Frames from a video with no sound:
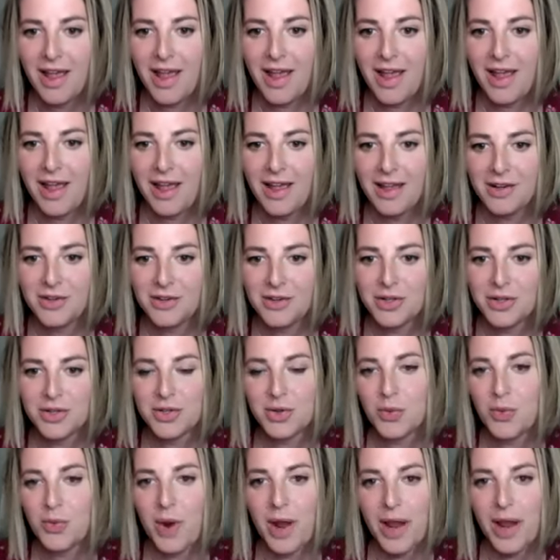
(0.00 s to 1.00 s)
and
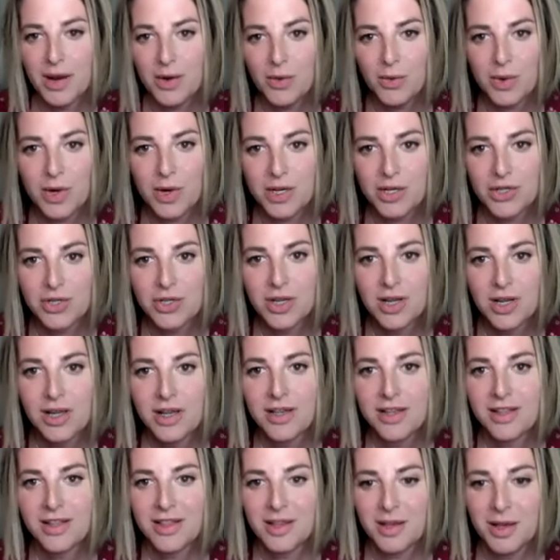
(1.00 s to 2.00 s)
there's a way in which
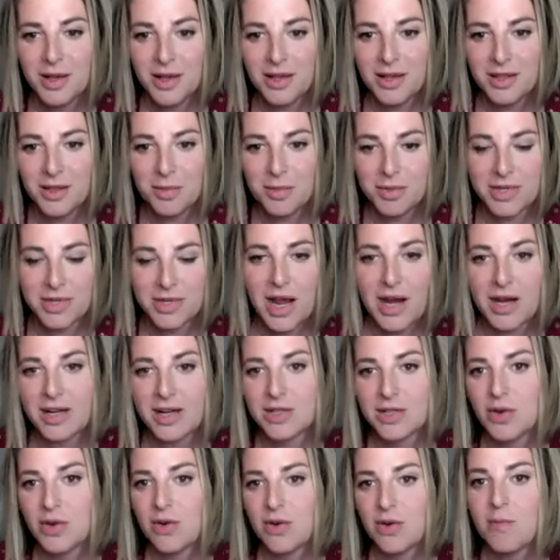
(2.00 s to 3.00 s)
the the
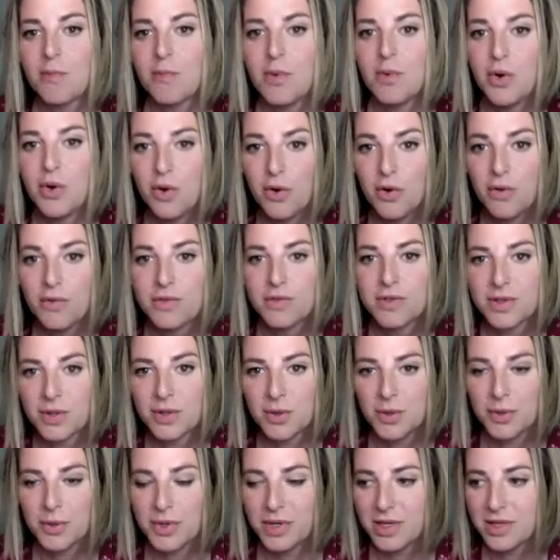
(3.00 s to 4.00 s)
protagonist sort of moves
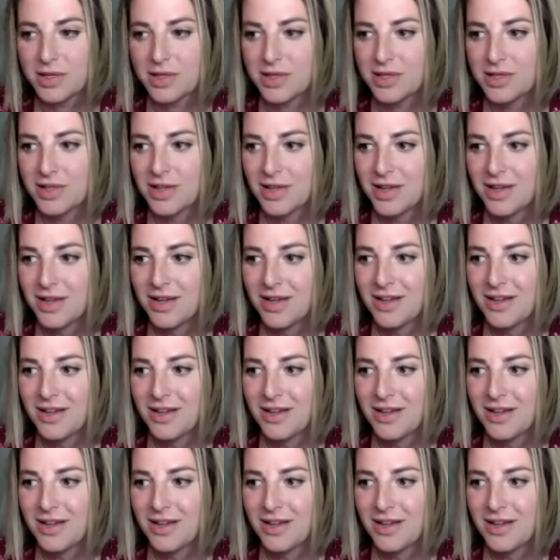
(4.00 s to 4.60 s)
through this